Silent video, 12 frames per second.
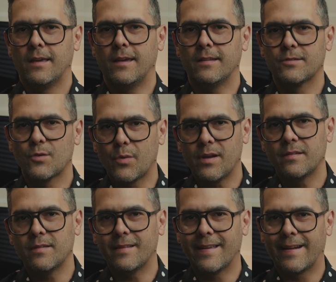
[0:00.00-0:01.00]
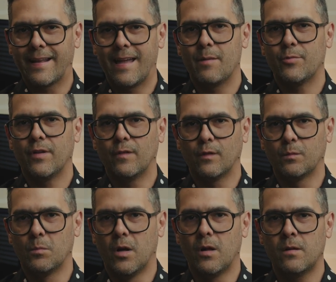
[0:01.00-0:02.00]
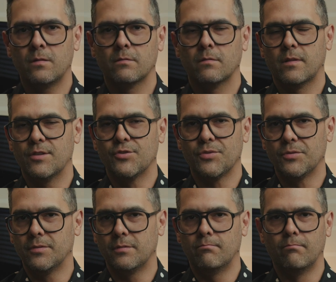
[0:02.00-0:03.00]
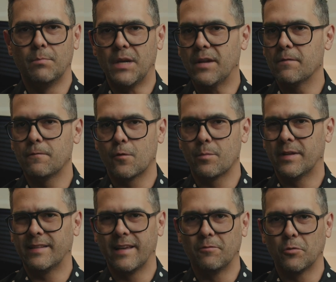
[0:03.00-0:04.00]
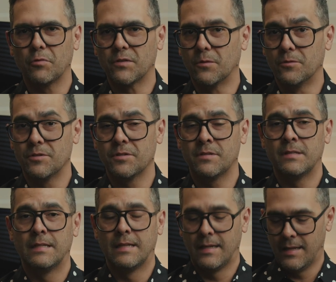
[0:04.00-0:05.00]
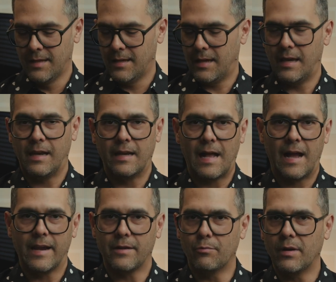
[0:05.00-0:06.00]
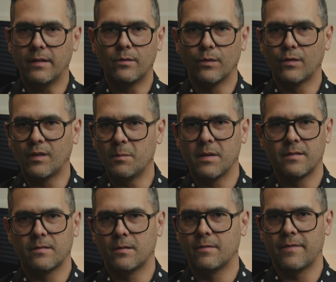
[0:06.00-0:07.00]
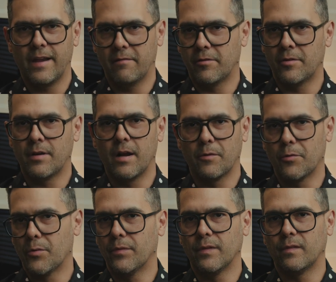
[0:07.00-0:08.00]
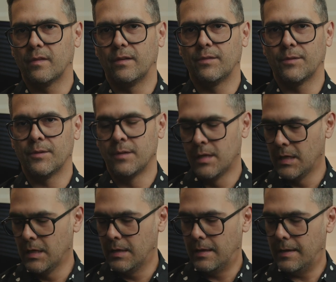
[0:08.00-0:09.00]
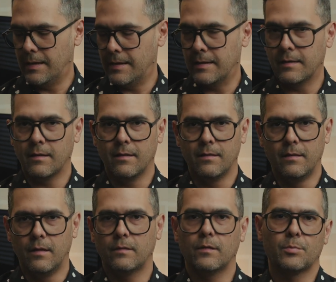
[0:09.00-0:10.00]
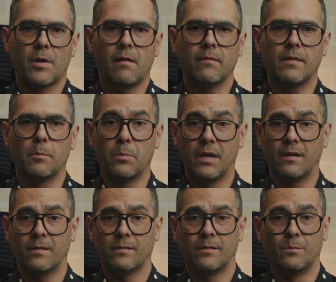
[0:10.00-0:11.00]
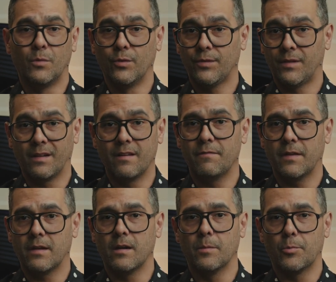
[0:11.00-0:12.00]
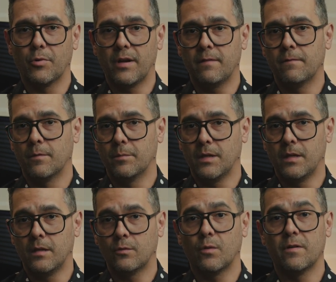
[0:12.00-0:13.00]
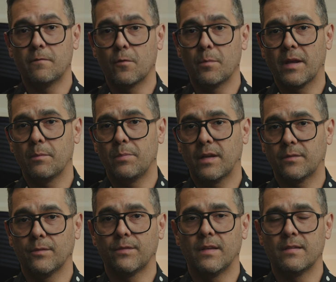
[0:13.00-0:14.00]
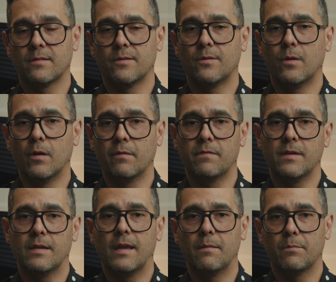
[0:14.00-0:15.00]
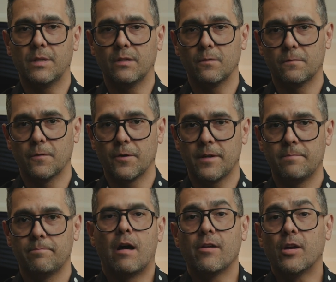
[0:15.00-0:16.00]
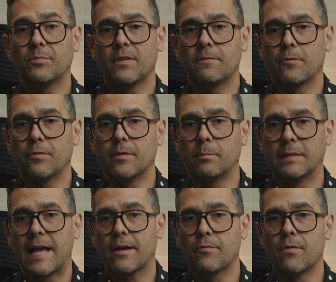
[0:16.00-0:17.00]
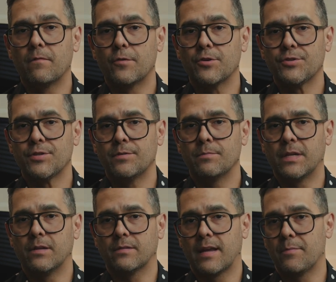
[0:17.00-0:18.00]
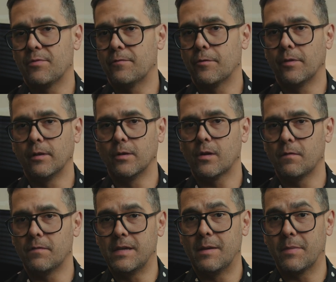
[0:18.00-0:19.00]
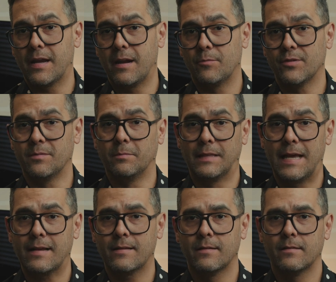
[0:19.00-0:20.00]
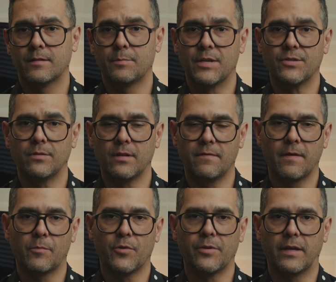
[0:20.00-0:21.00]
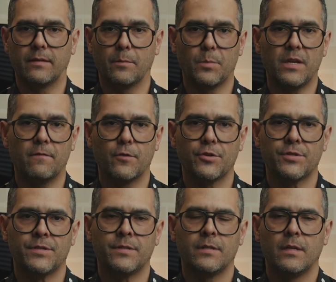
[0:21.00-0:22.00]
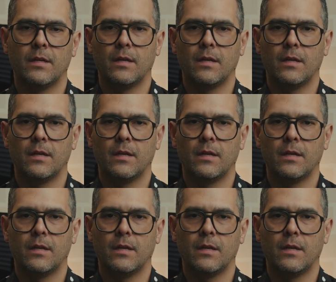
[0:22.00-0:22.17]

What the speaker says: It's crazy that a camera this small can shoot medium format level resolution, and I really don't see myself ever outgrowing this sensor. And this is probably the biggest and most significant upgrade from the 24 megapixel sensor of the MP-240. Now I opted for the black chrome version because I prefer the look of the M cameras in black, especially if I'm going to get the P version.